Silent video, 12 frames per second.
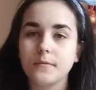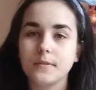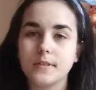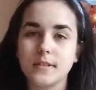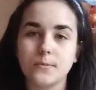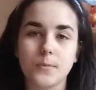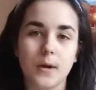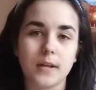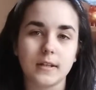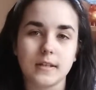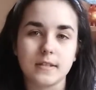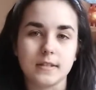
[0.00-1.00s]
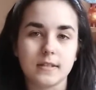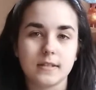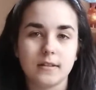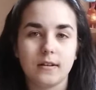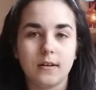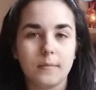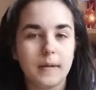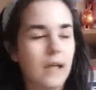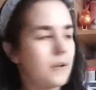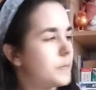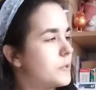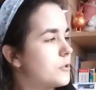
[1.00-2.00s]
This one is by
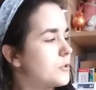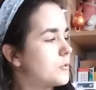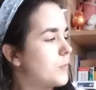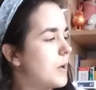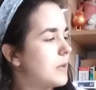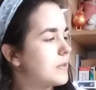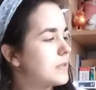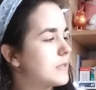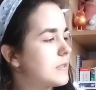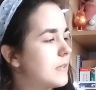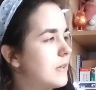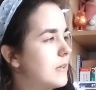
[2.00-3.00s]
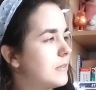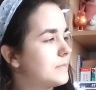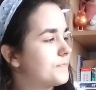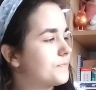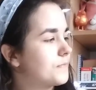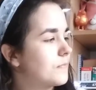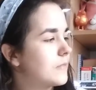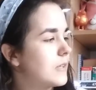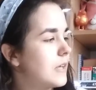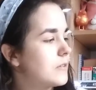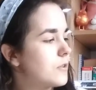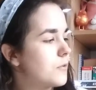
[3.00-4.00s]
Herbert George Wells,
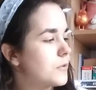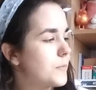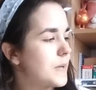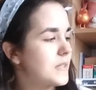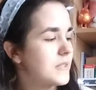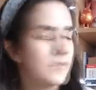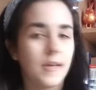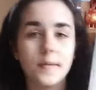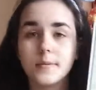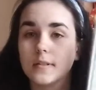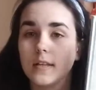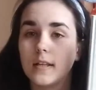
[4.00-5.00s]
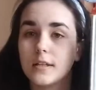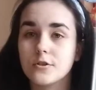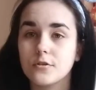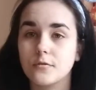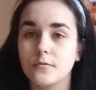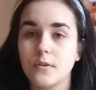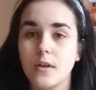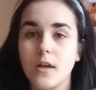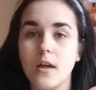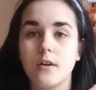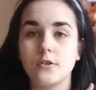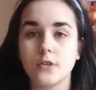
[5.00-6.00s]
Tales of Space and Time. This collection
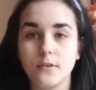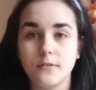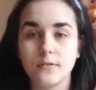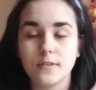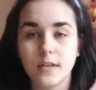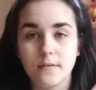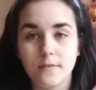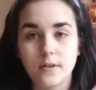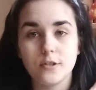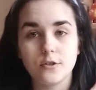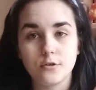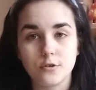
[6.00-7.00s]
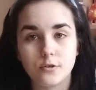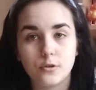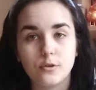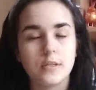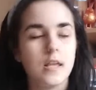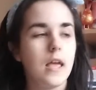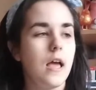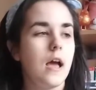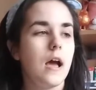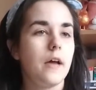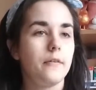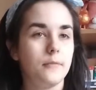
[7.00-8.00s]
of sci-fi short stories.
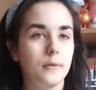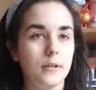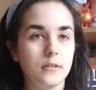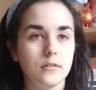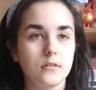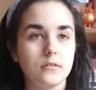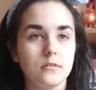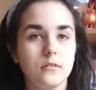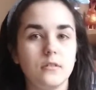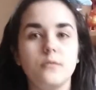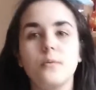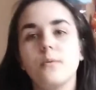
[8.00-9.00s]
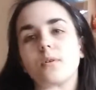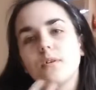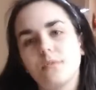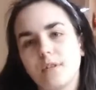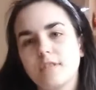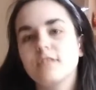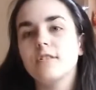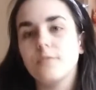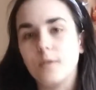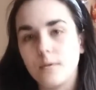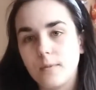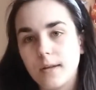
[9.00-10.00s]
I've actually
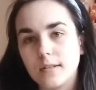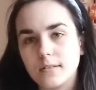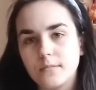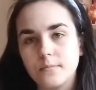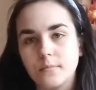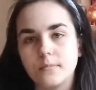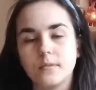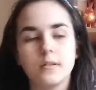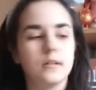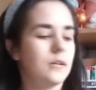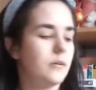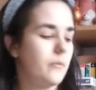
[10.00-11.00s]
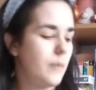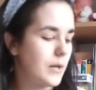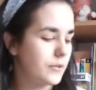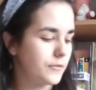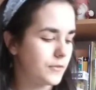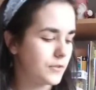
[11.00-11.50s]
reread one of